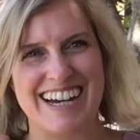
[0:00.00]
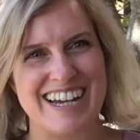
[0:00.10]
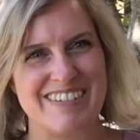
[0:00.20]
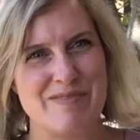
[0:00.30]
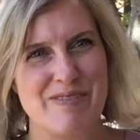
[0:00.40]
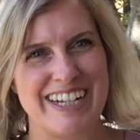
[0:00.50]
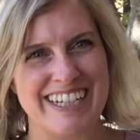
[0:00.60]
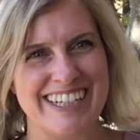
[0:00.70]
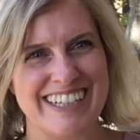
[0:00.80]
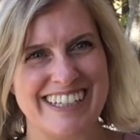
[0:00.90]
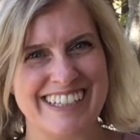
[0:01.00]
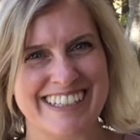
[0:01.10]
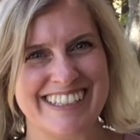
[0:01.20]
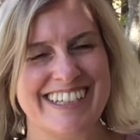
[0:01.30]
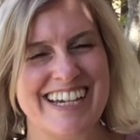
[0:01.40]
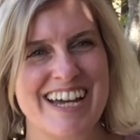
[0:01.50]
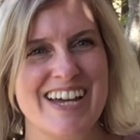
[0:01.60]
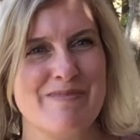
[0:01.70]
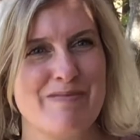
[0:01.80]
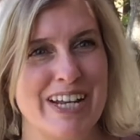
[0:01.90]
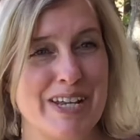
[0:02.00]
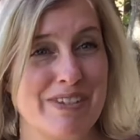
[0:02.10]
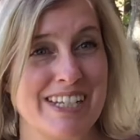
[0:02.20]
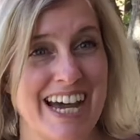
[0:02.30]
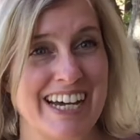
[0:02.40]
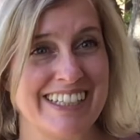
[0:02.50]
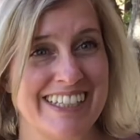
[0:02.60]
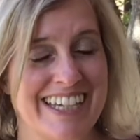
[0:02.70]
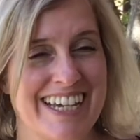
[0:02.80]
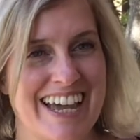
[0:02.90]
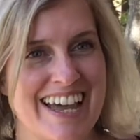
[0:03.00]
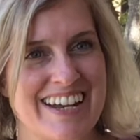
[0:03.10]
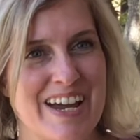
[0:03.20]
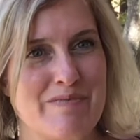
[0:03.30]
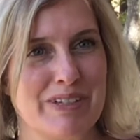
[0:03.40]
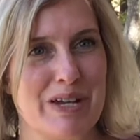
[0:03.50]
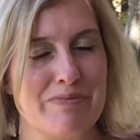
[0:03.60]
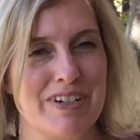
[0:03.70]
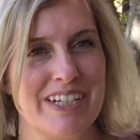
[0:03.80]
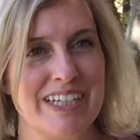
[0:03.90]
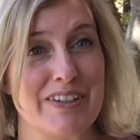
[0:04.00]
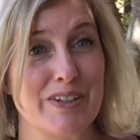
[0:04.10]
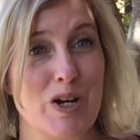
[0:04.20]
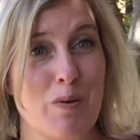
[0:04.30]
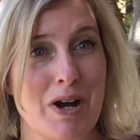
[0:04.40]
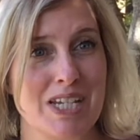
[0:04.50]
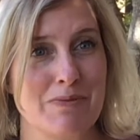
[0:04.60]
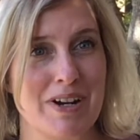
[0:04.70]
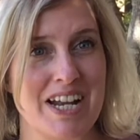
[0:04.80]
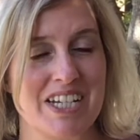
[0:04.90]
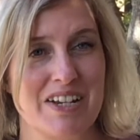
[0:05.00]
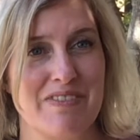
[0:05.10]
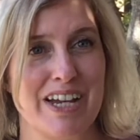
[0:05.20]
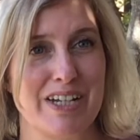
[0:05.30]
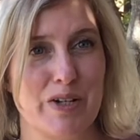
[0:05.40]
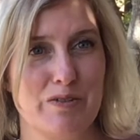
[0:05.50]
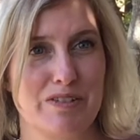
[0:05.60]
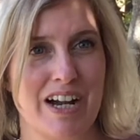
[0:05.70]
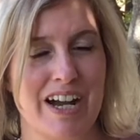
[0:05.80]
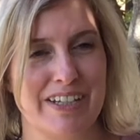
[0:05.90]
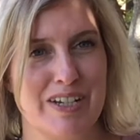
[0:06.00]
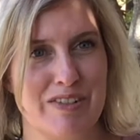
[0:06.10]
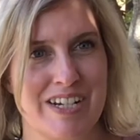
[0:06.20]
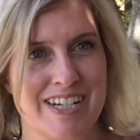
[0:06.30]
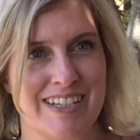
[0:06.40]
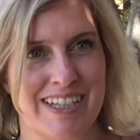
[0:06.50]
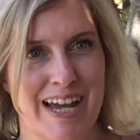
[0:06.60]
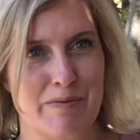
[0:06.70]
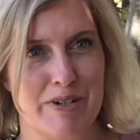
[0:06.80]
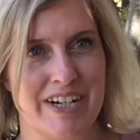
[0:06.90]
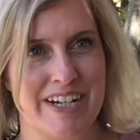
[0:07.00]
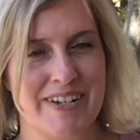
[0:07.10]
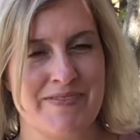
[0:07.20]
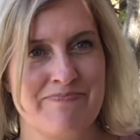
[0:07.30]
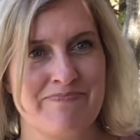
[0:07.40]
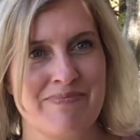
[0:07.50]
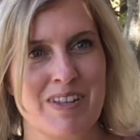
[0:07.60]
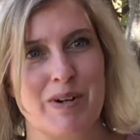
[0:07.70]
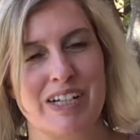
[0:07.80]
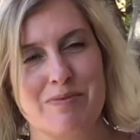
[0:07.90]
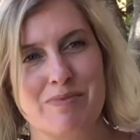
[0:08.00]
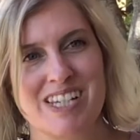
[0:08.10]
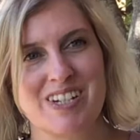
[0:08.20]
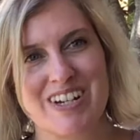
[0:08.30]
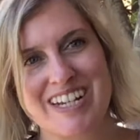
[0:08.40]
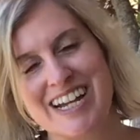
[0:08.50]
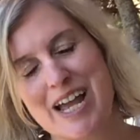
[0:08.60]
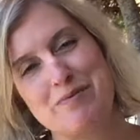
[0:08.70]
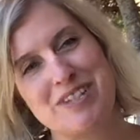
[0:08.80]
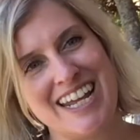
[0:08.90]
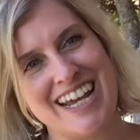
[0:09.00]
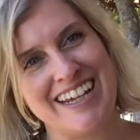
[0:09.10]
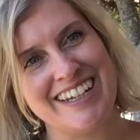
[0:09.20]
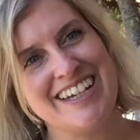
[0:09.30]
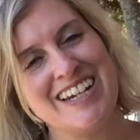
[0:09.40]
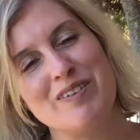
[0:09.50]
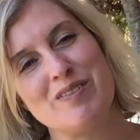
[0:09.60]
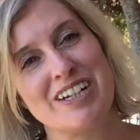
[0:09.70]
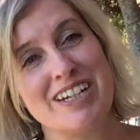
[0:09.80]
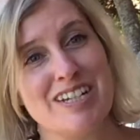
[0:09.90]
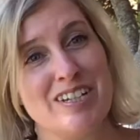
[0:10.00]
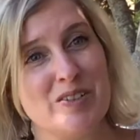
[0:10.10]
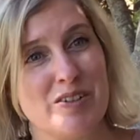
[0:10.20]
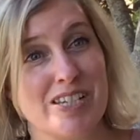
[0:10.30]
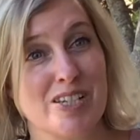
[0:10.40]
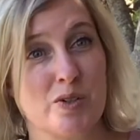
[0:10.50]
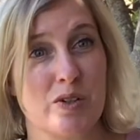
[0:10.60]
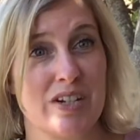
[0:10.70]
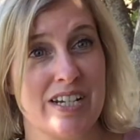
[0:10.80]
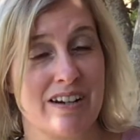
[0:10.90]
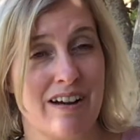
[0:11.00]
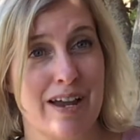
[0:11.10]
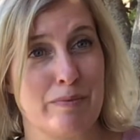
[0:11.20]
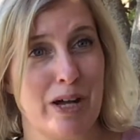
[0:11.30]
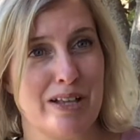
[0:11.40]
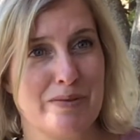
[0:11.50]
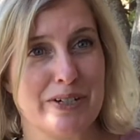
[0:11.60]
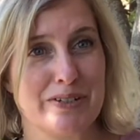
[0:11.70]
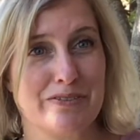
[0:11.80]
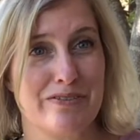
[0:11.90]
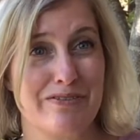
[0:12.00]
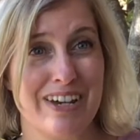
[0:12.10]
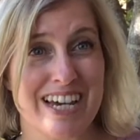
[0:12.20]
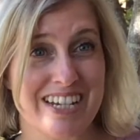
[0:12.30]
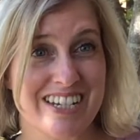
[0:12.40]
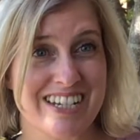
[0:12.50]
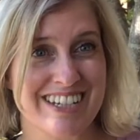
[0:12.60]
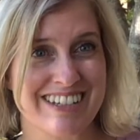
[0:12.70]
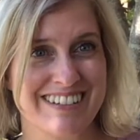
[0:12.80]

Hi everybody, my name is Natalie and I'm a librarian at the Comox branch of Vancouver Island Regional Library. Welcome to story time today. We're going to do a story time all about fish.